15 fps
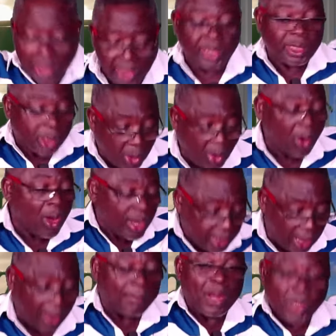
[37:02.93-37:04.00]
in your
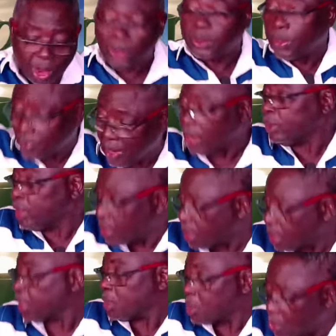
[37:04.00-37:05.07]
camp. Turn around
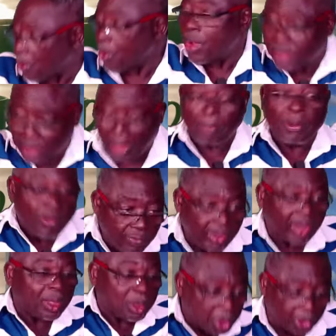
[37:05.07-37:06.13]
in your camp.
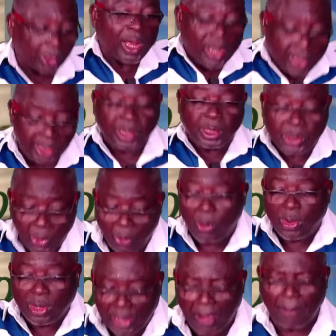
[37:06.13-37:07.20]
Victory in
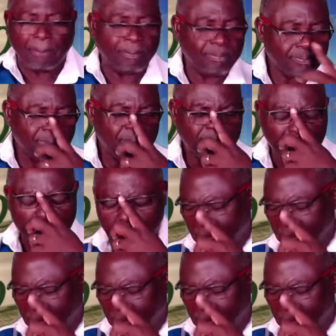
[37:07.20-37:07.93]
your camp. There's